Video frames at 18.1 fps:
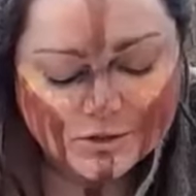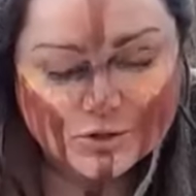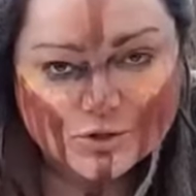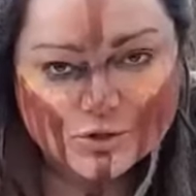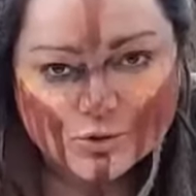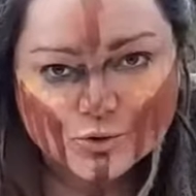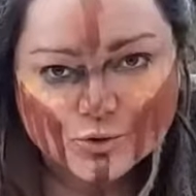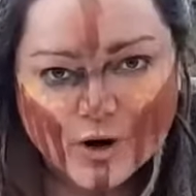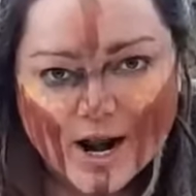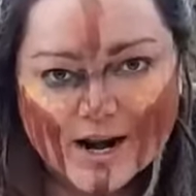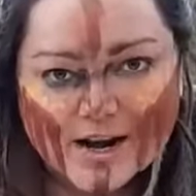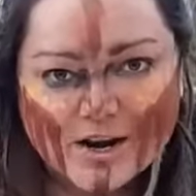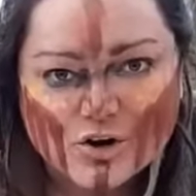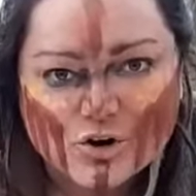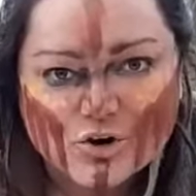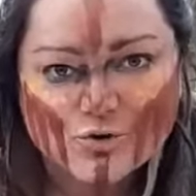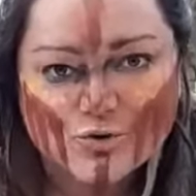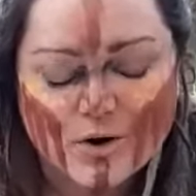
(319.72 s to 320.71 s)

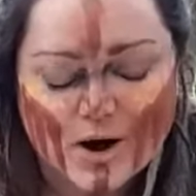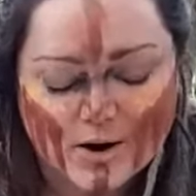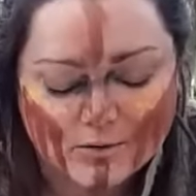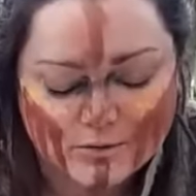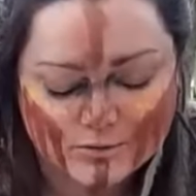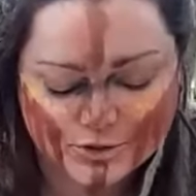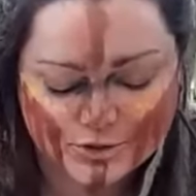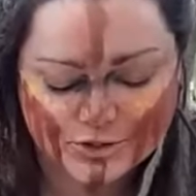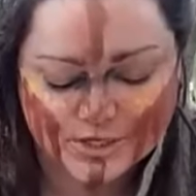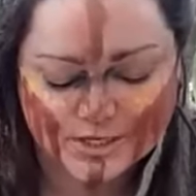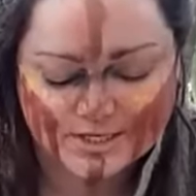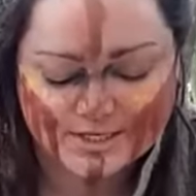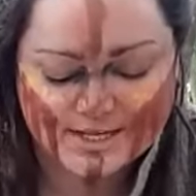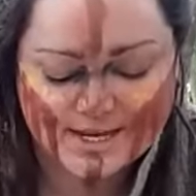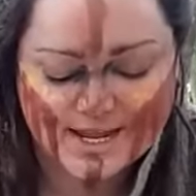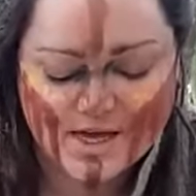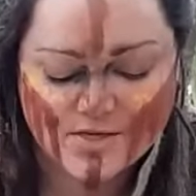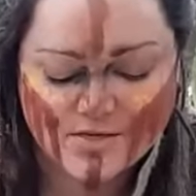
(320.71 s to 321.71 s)
Torak crouched, and
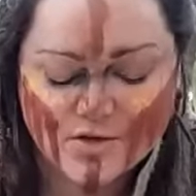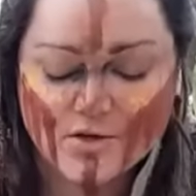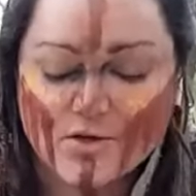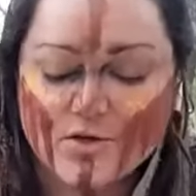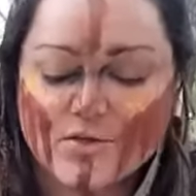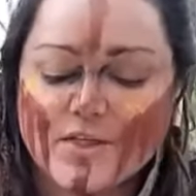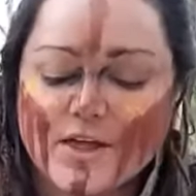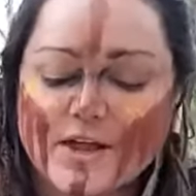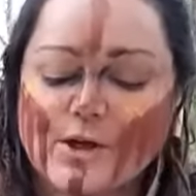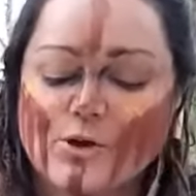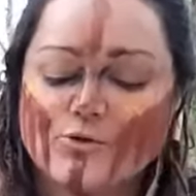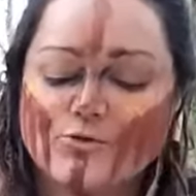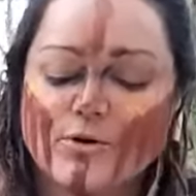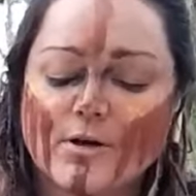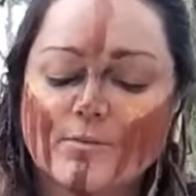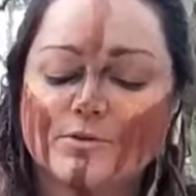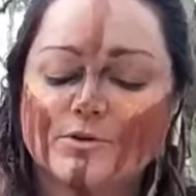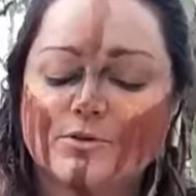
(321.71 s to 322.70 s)
together they
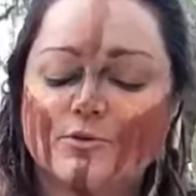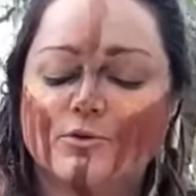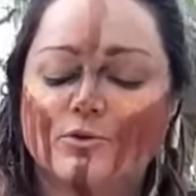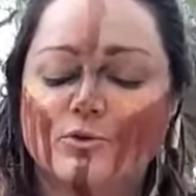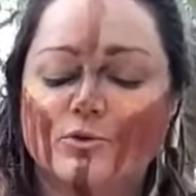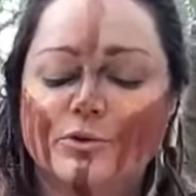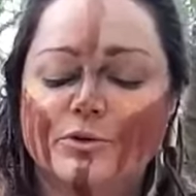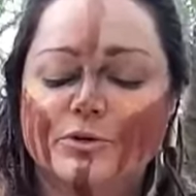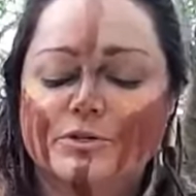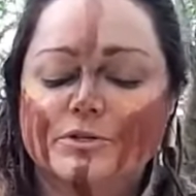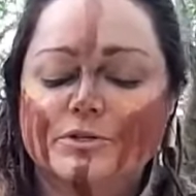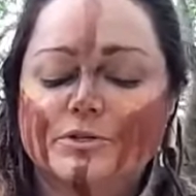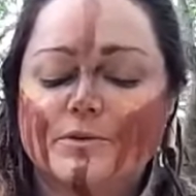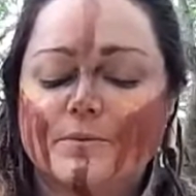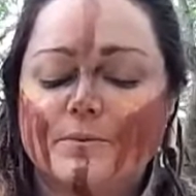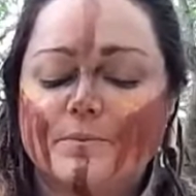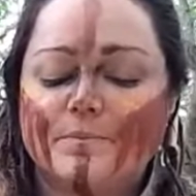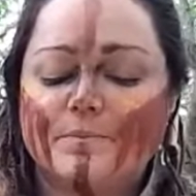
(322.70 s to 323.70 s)
crept forwards.
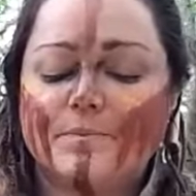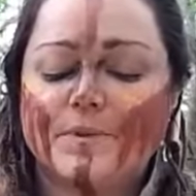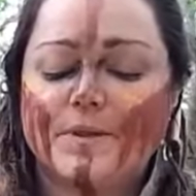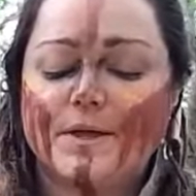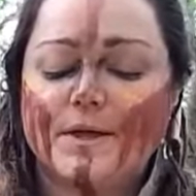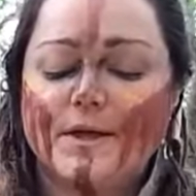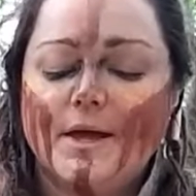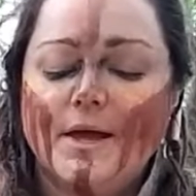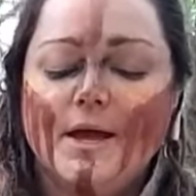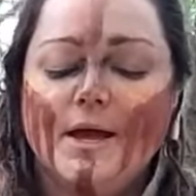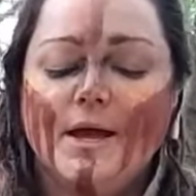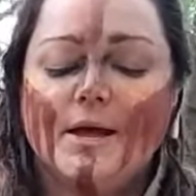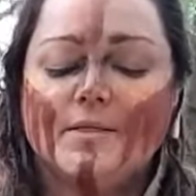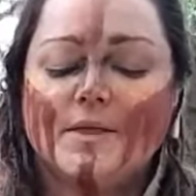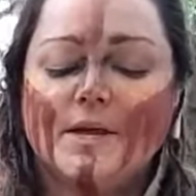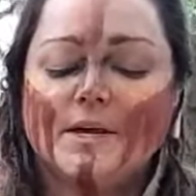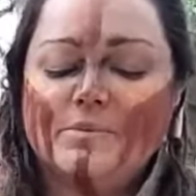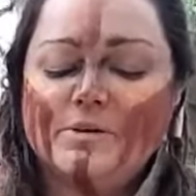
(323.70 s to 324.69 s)

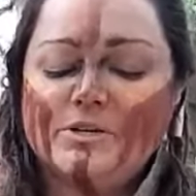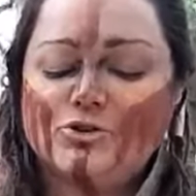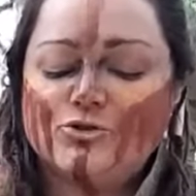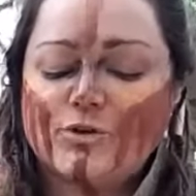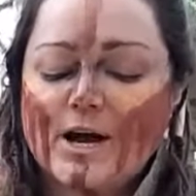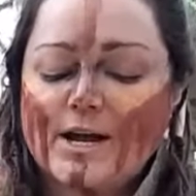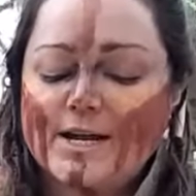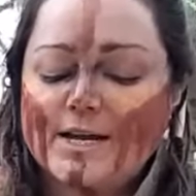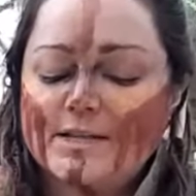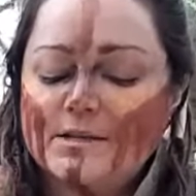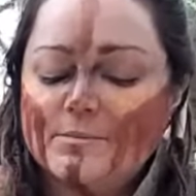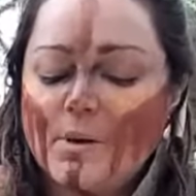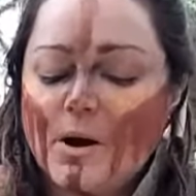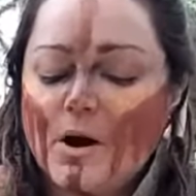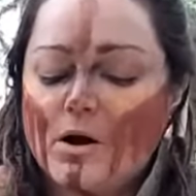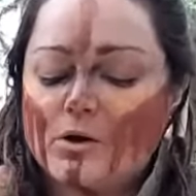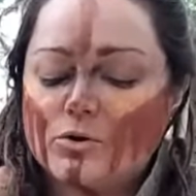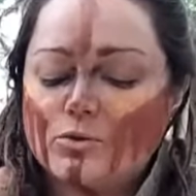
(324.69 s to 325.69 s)
They'd been tracking the
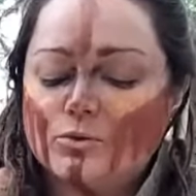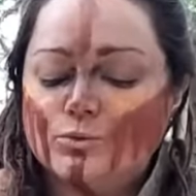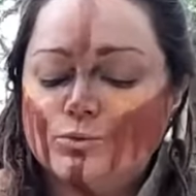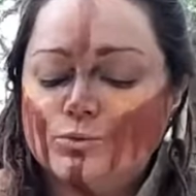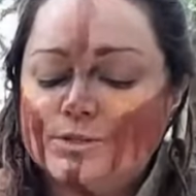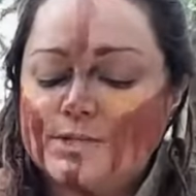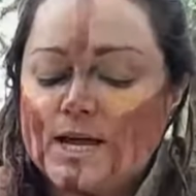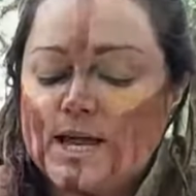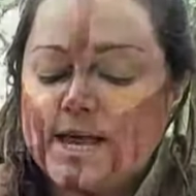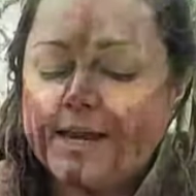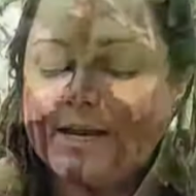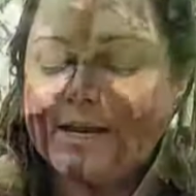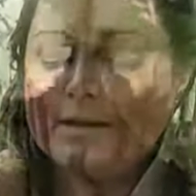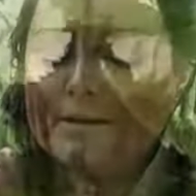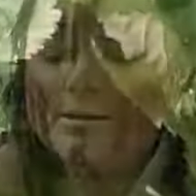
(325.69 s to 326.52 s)
buck all day.